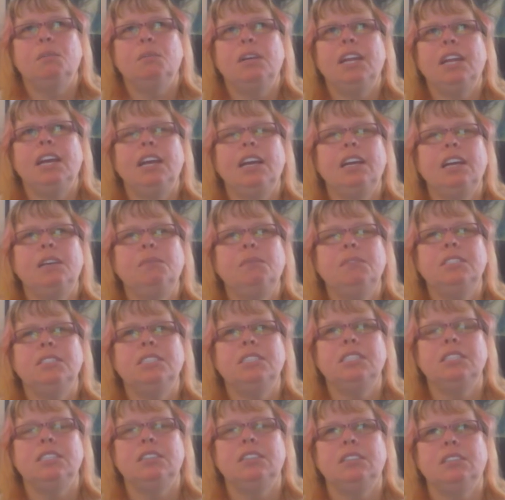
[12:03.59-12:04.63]
what
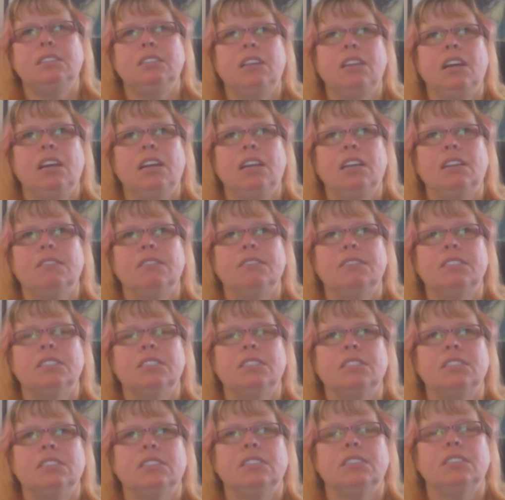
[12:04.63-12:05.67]
happens in our
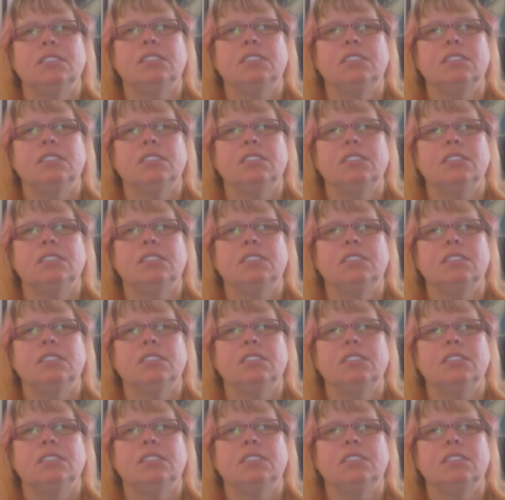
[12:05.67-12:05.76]
lives